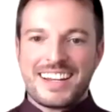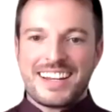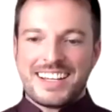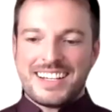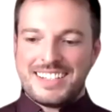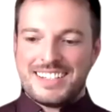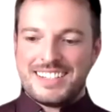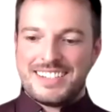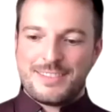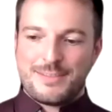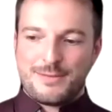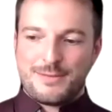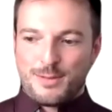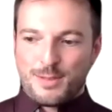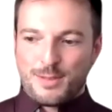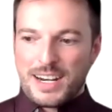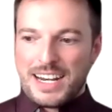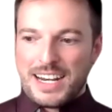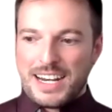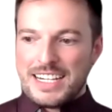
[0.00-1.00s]
is
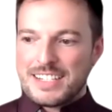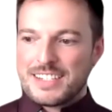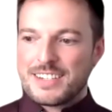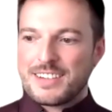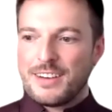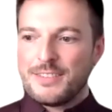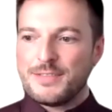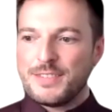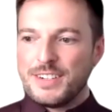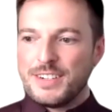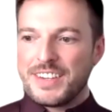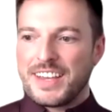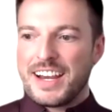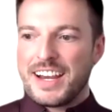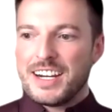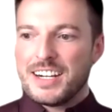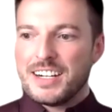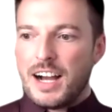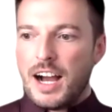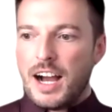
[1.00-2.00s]
really insightful
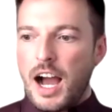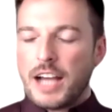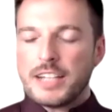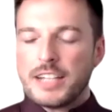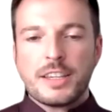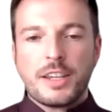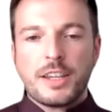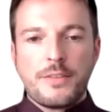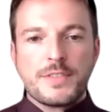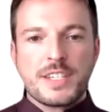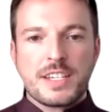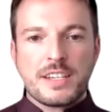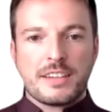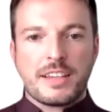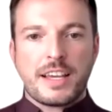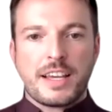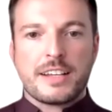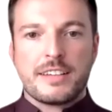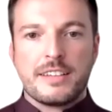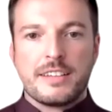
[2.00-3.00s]
there. I'd love to
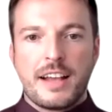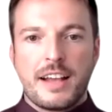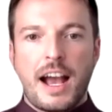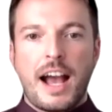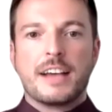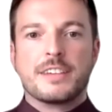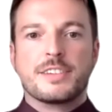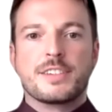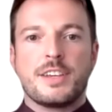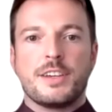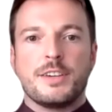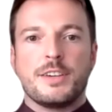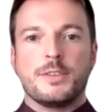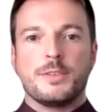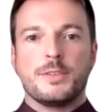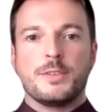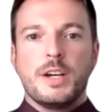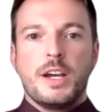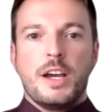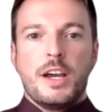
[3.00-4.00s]
like ask
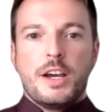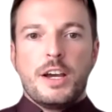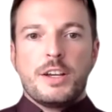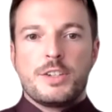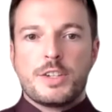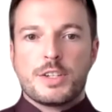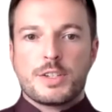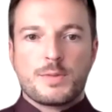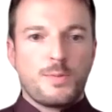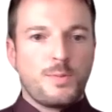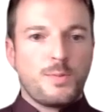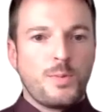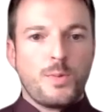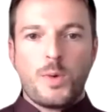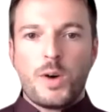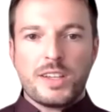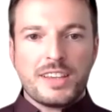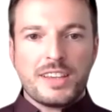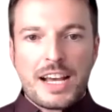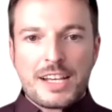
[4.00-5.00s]
you just
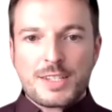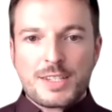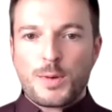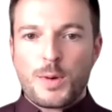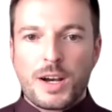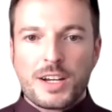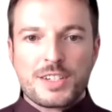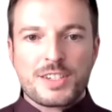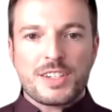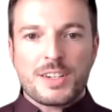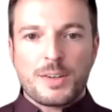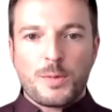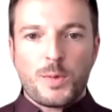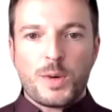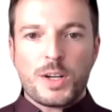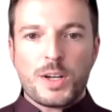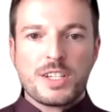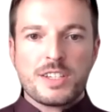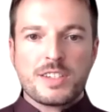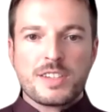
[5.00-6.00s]
one last question,
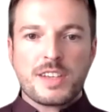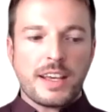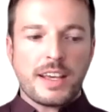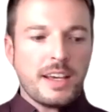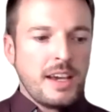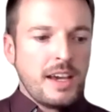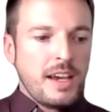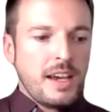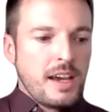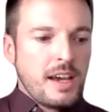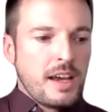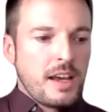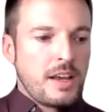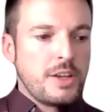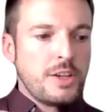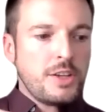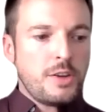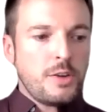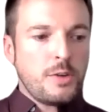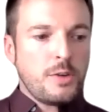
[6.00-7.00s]
which is like
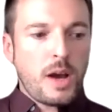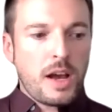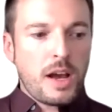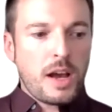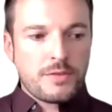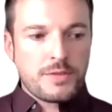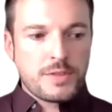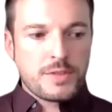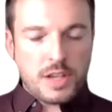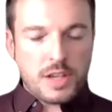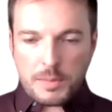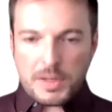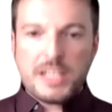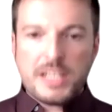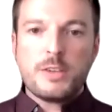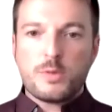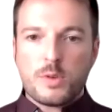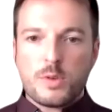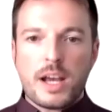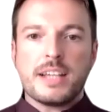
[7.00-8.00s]
you have so many
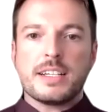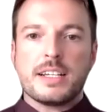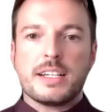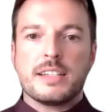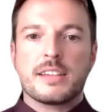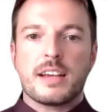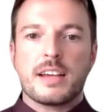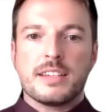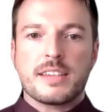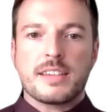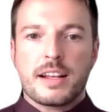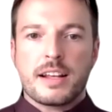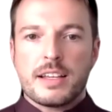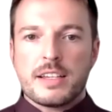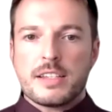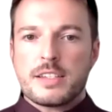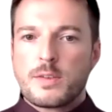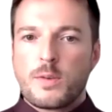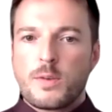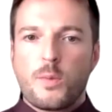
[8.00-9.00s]
great insights like
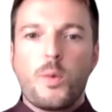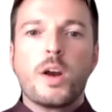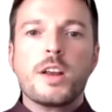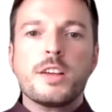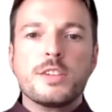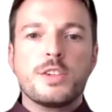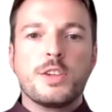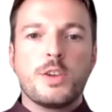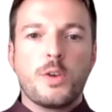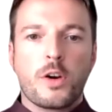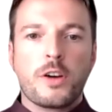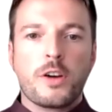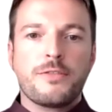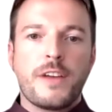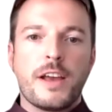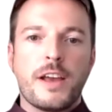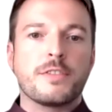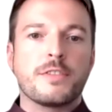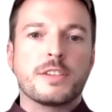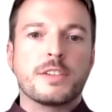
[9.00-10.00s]
this. What is your
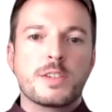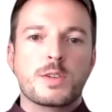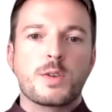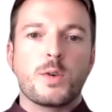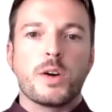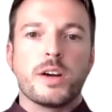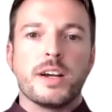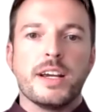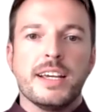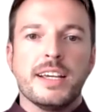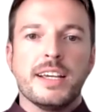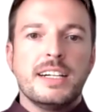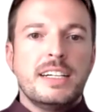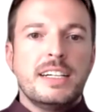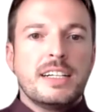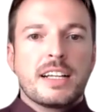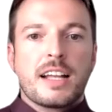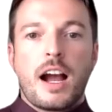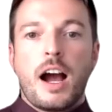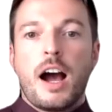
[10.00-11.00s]
favorite story
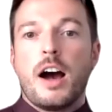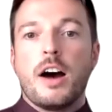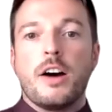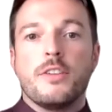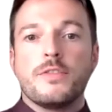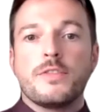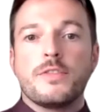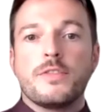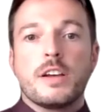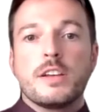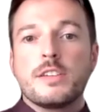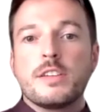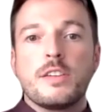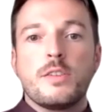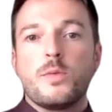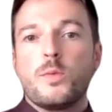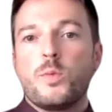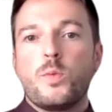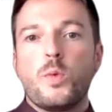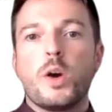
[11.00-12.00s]
of
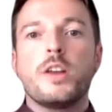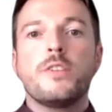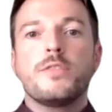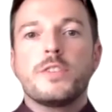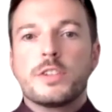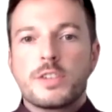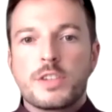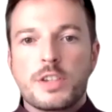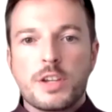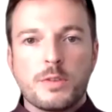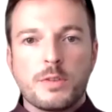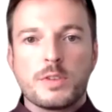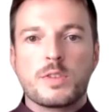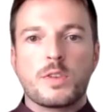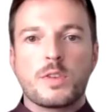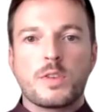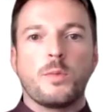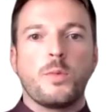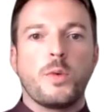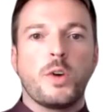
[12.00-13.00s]
one of your students
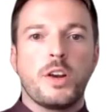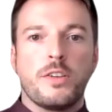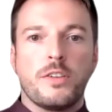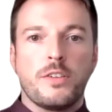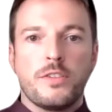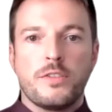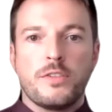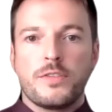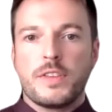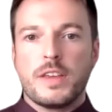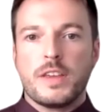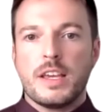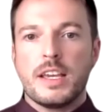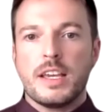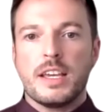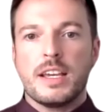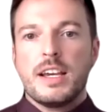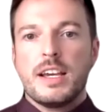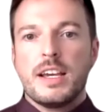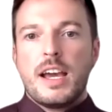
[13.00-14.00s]
or one of the